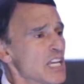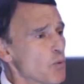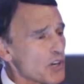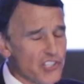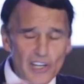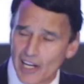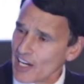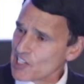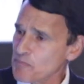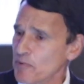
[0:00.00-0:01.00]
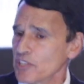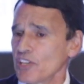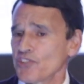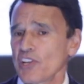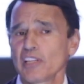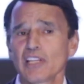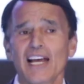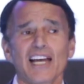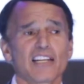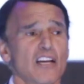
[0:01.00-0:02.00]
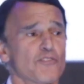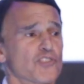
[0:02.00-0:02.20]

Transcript: He works in a hospital that does a lot